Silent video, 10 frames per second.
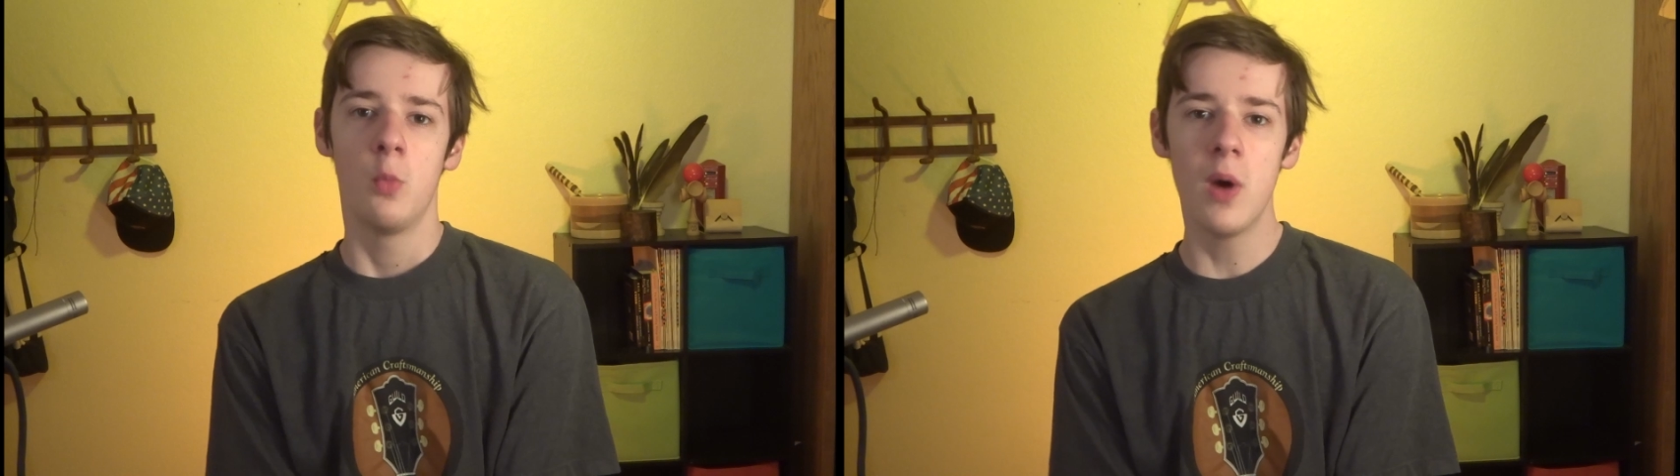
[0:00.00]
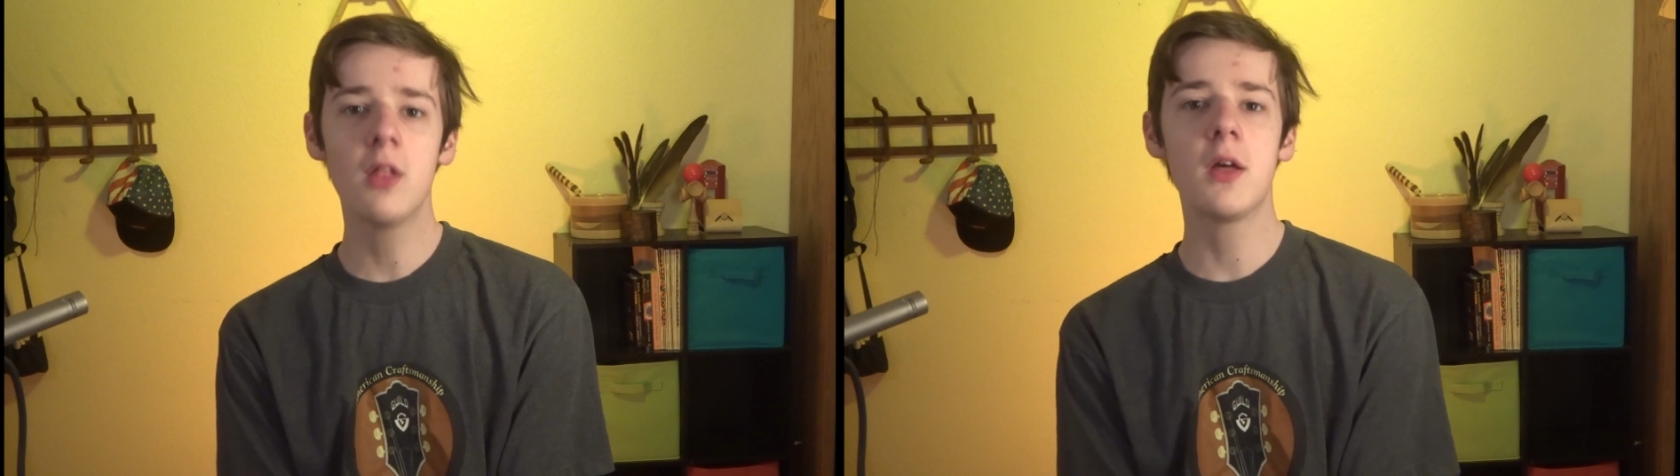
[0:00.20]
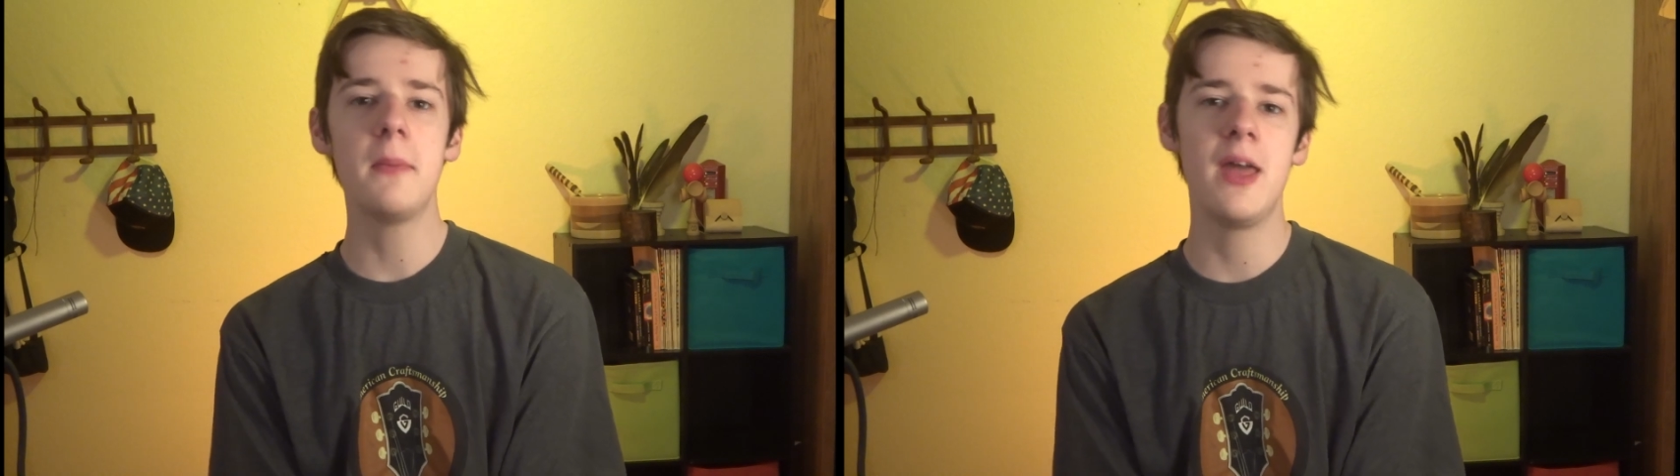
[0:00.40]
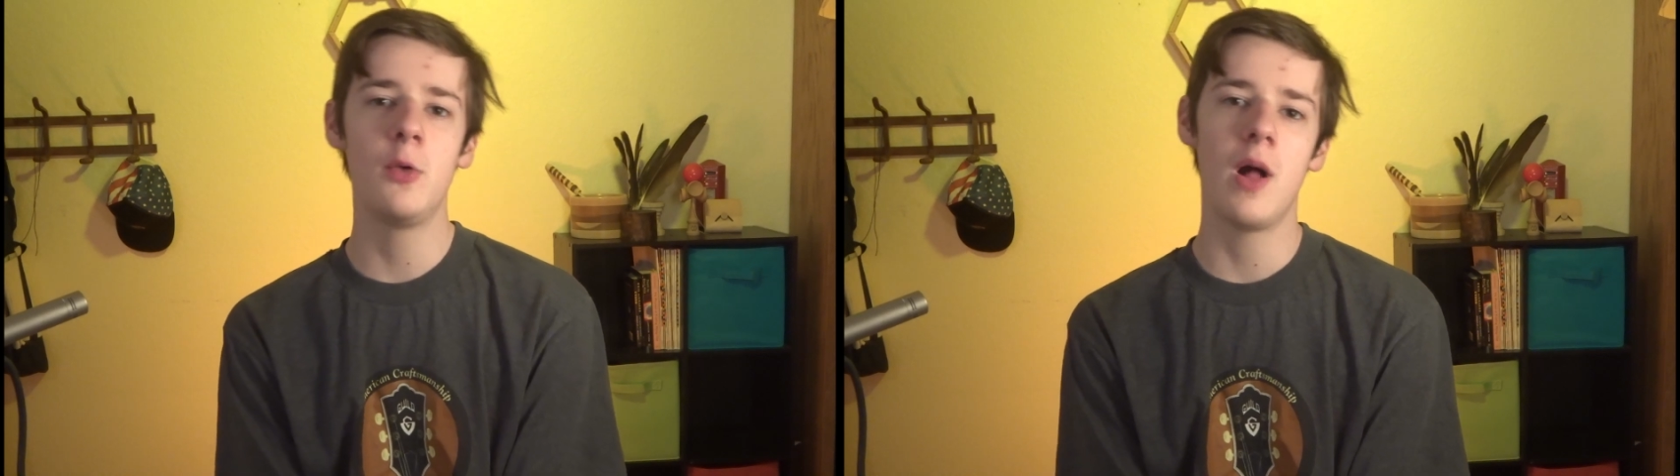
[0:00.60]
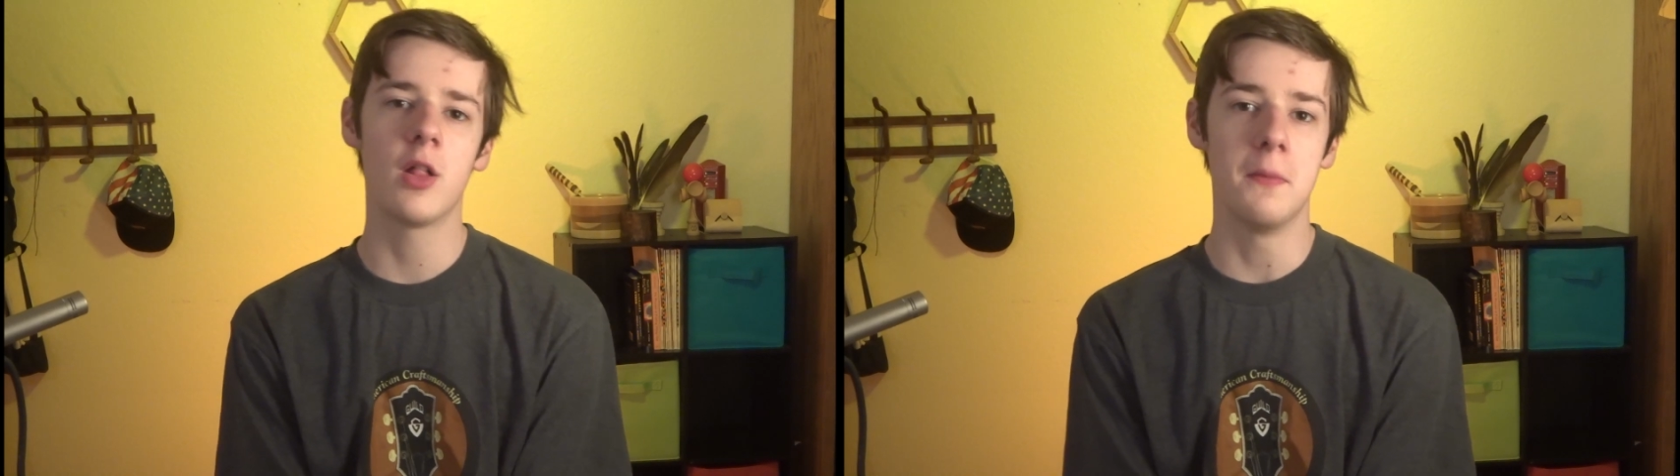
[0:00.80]
Welcome
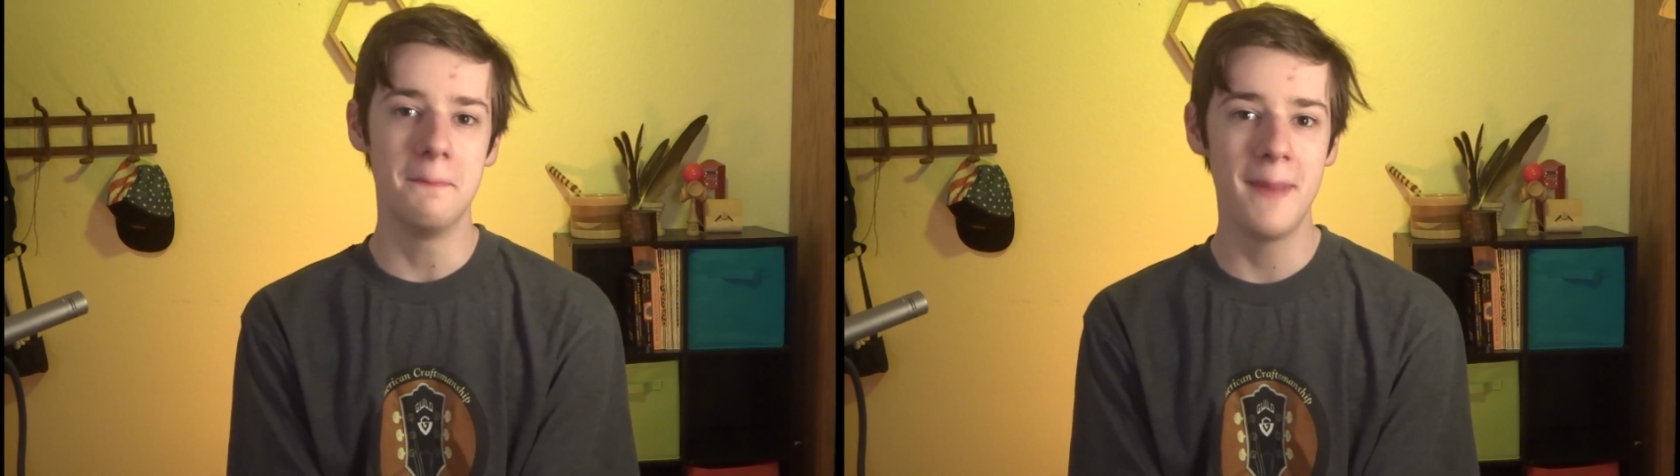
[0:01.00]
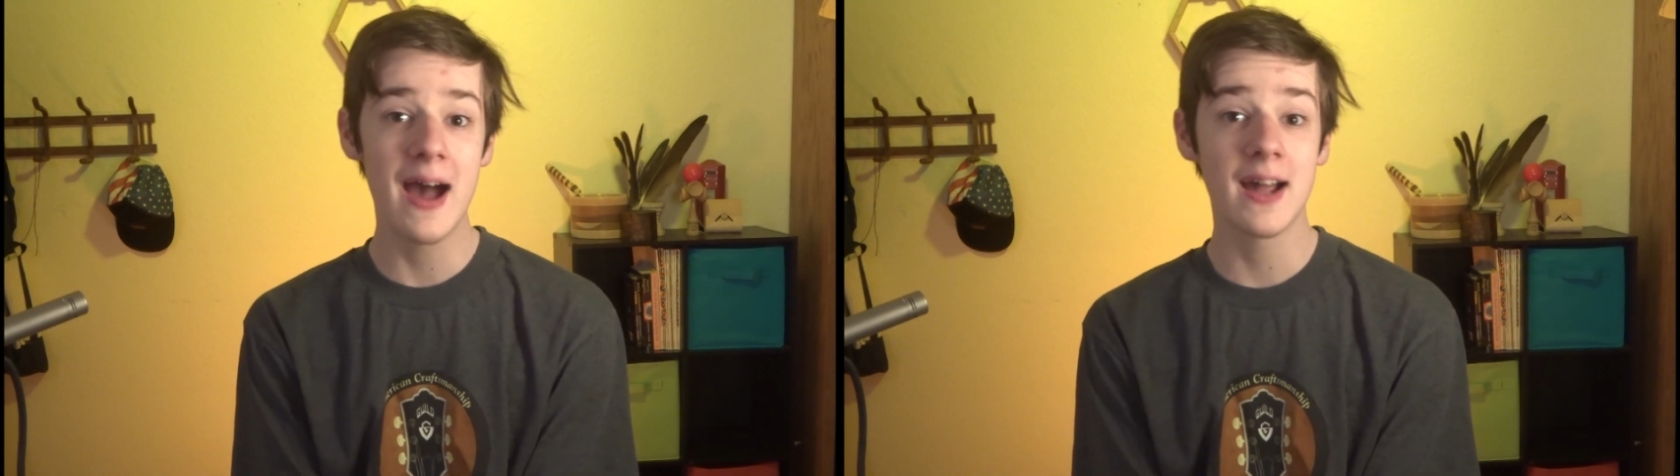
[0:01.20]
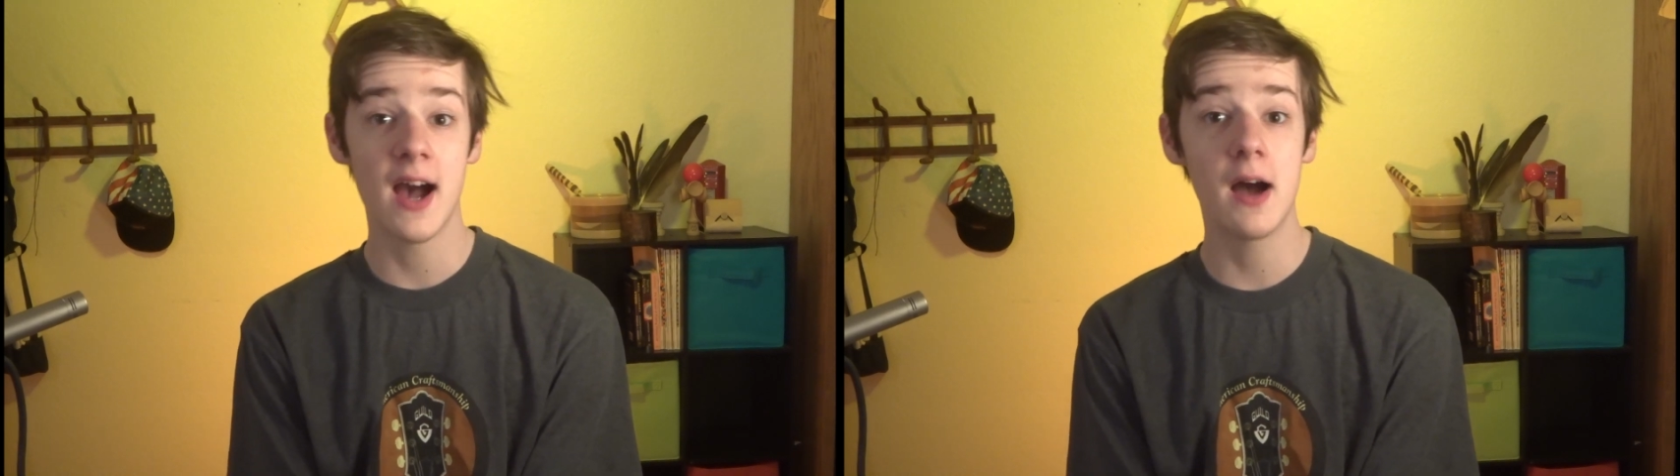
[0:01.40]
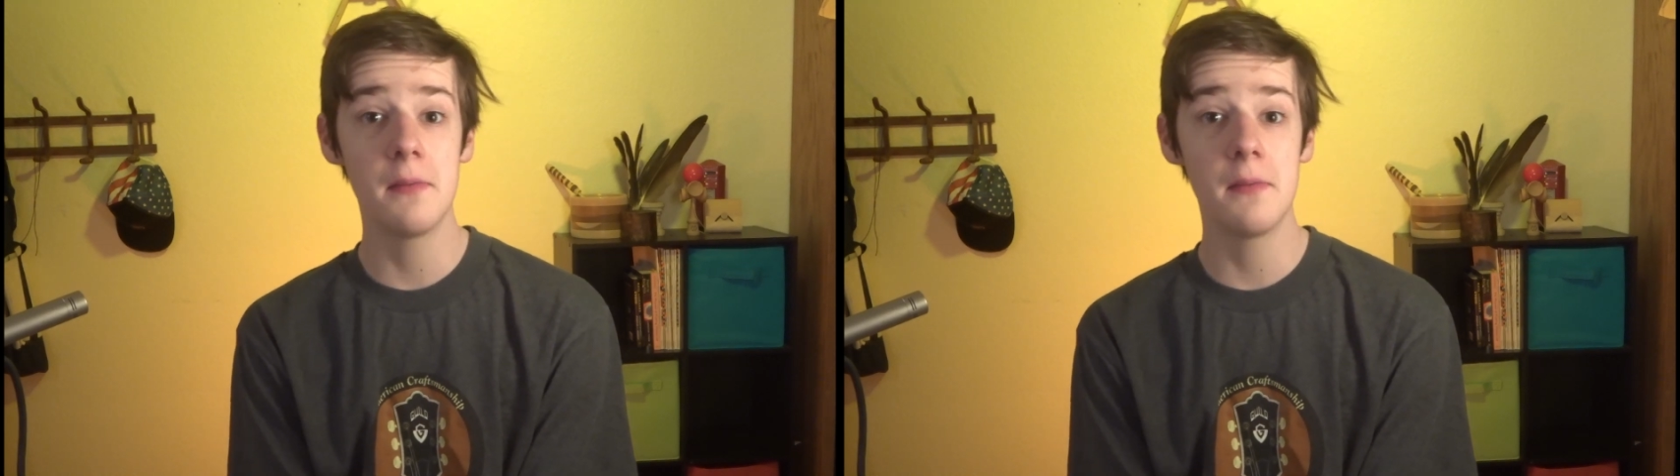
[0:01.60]
and welcome back.